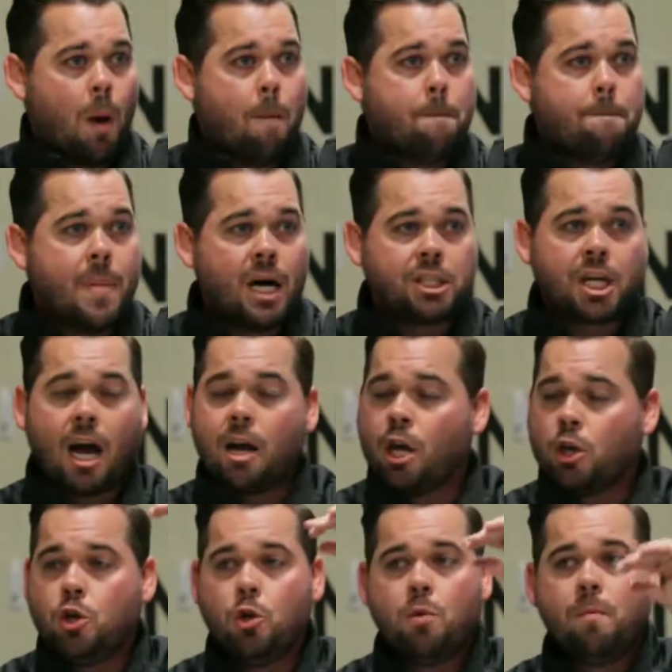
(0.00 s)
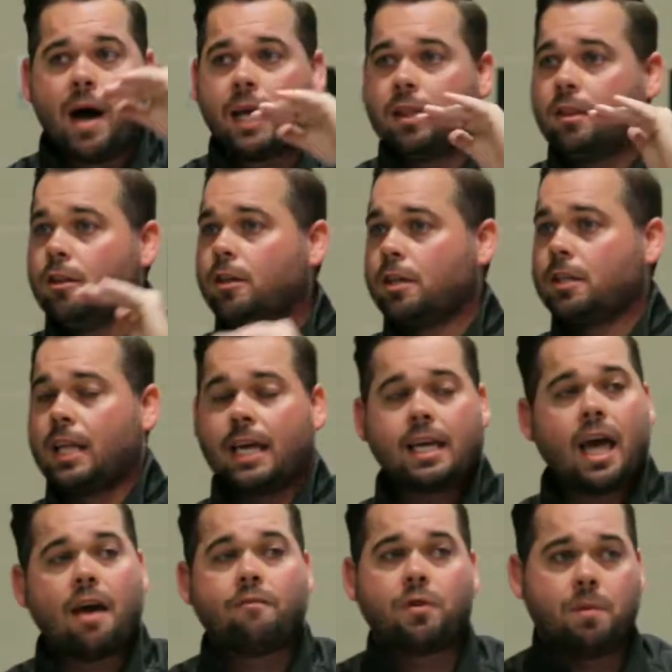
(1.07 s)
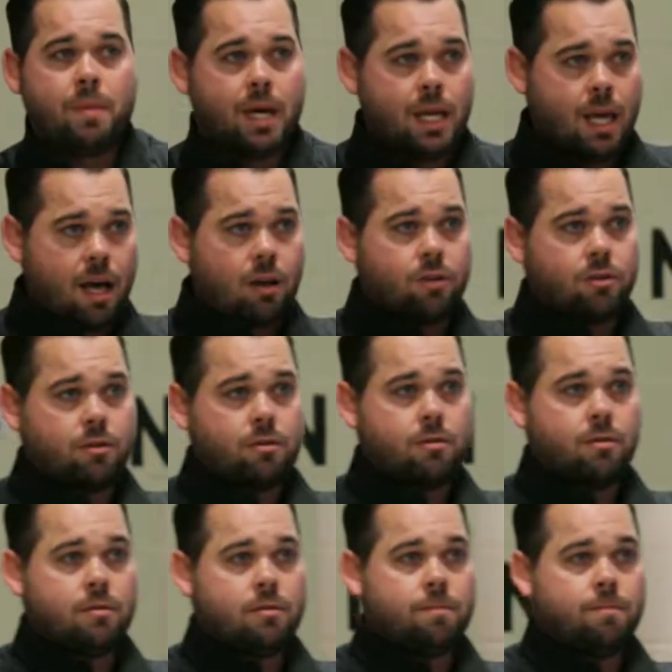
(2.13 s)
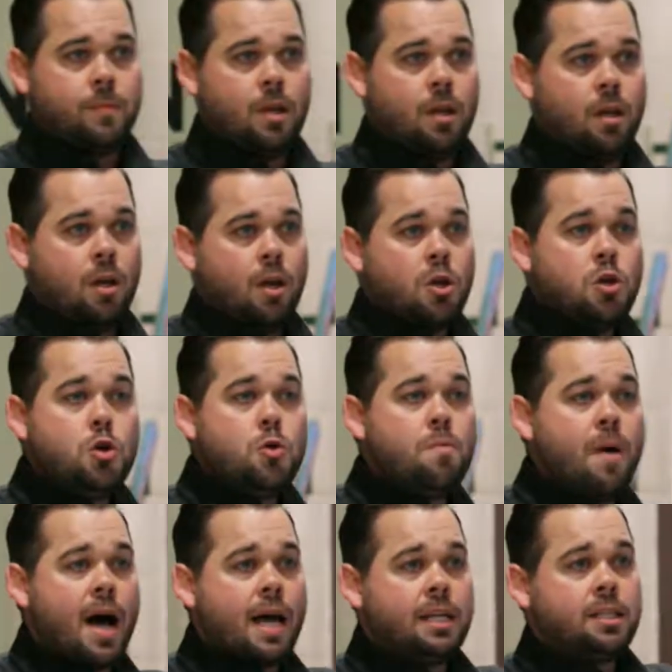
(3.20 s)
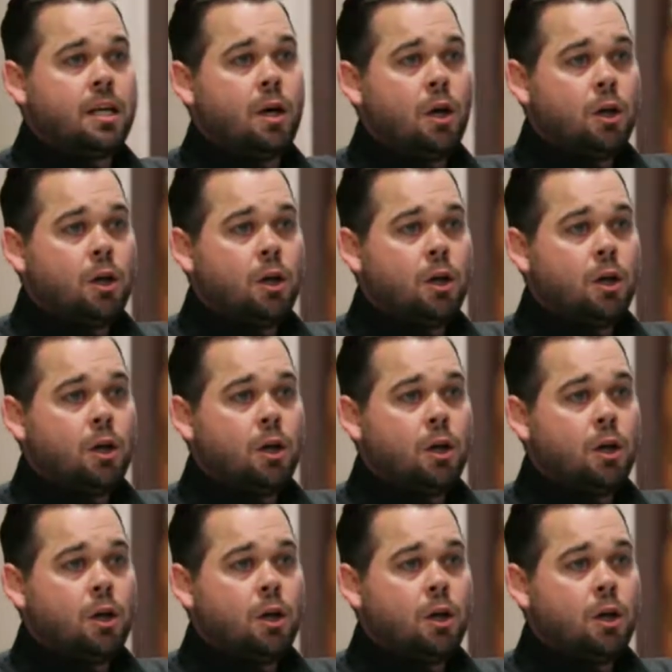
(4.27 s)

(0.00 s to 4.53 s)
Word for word: much higher. You might look like everybody else. You might